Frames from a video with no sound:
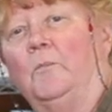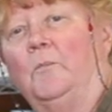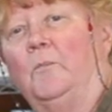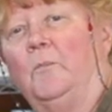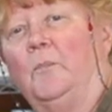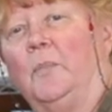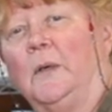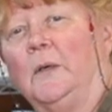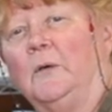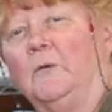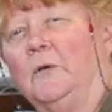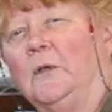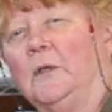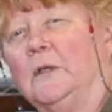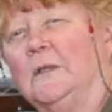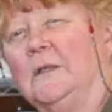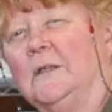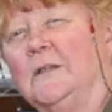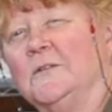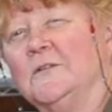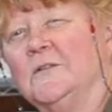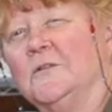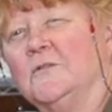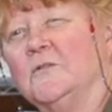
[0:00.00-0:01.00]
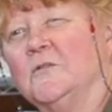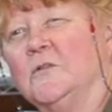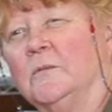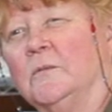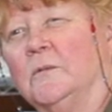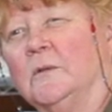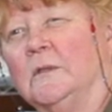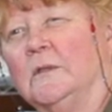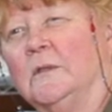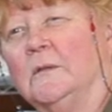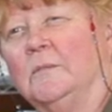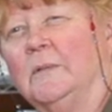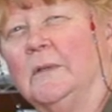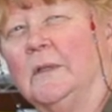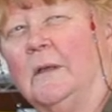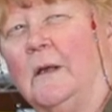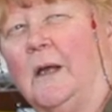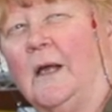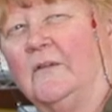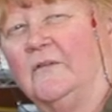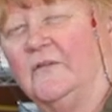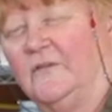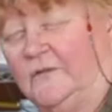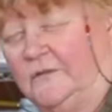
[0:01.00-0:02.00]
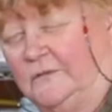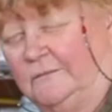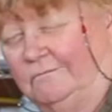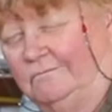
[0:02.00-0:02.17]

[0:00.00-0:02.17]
but we can also trim a little bit off.